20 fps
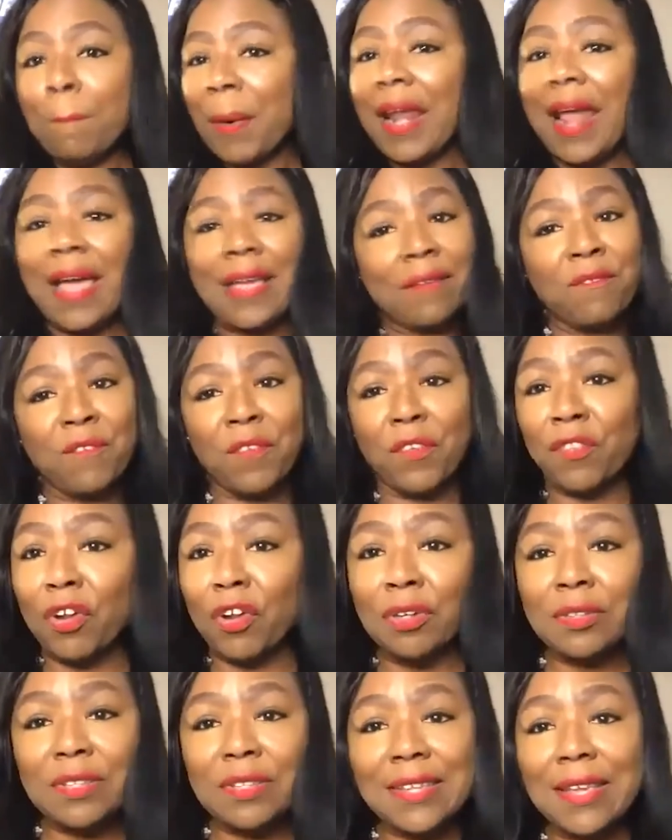But I, for
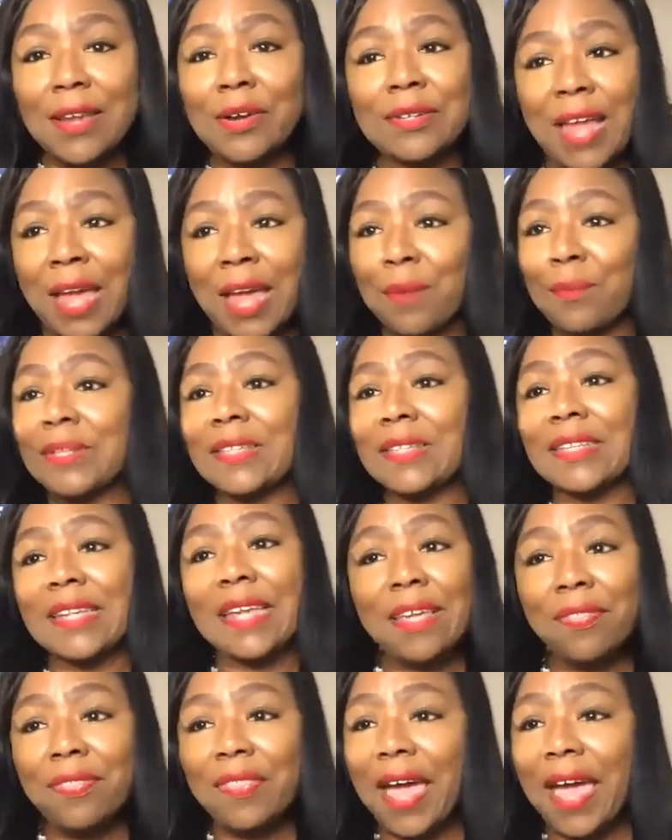thirteen years, I was
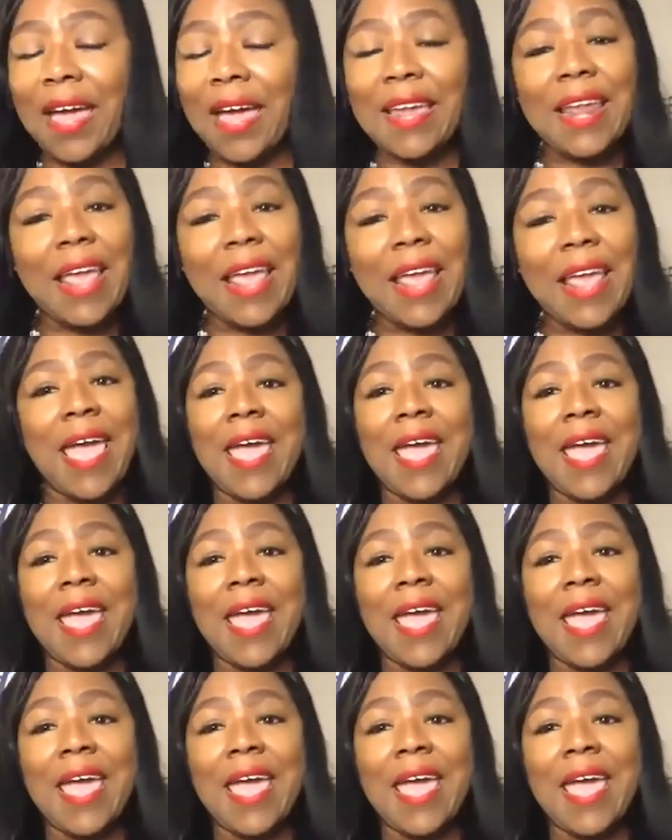in that.